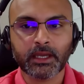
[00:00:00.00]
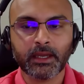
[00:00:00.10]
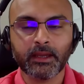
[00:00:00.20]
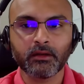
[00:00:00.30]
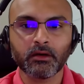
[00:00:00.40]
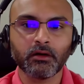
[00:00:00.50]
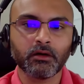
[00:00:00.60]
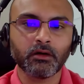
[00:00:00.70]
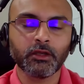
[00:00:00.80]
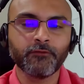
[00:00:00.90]
and
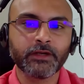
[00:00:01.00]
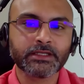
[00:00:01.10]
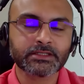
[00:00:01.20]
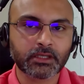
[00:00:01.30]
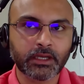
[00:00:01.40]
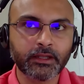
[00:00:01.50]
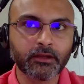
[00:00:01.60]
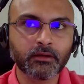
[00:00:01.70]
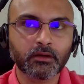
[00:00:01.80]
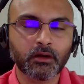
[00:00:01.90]
if it is
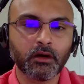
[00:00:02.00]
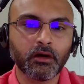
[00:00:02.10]
getting